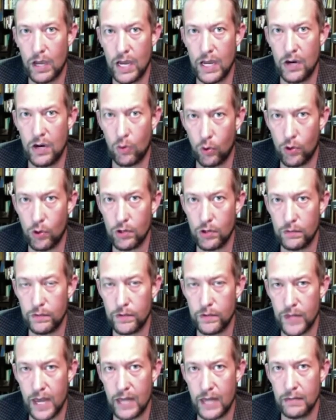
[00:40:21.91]
in order
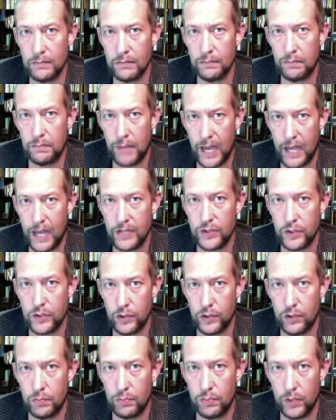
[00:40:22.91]
for that
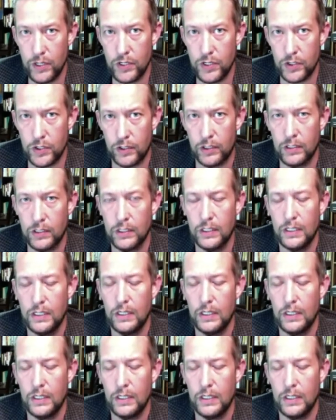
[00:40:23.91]
pastor or preacher,